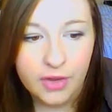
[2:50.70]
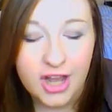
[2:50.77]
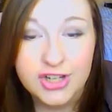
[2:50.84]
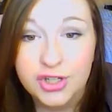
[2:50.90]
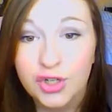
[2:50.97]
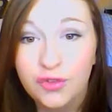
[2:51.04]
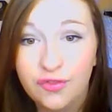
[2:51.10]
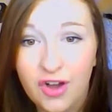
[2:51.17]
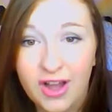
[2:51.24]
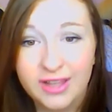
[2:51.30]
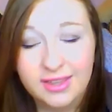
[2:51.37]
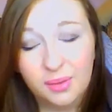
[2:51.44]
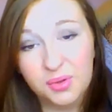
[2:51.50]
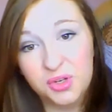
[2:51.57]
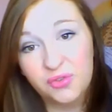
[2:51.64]
I do
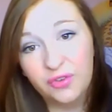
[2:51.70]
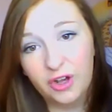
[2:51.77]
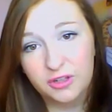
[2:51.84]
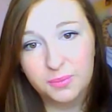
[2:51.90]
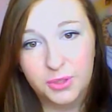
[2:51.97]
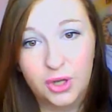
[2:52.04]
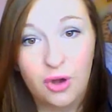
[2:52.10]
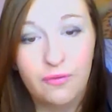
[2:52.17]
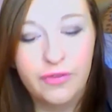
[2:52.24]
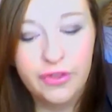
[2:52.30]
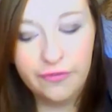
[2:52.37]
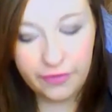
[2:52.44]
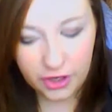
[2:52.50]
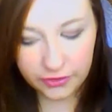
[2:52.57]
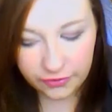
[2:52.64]
find that when you first put it on
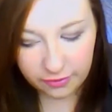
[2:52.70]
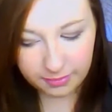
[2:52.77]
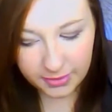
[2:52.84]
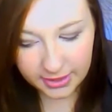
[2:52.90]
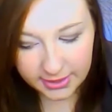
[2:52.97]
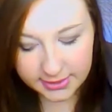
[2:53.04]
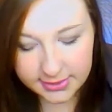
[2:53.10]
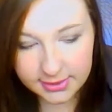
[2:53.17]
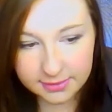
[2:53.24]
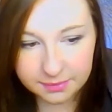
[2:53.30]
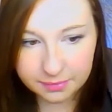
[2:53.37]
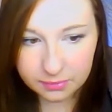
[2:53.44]
for the first 5 minutes,